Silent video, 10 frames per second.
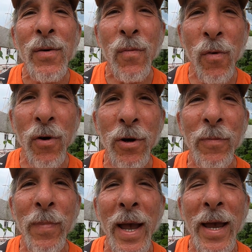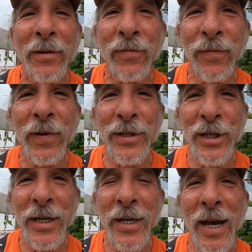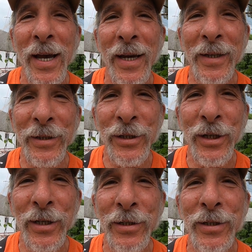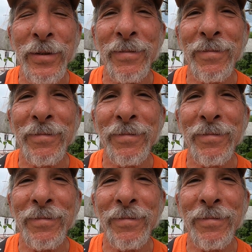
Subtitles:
warm and fuzzy, and just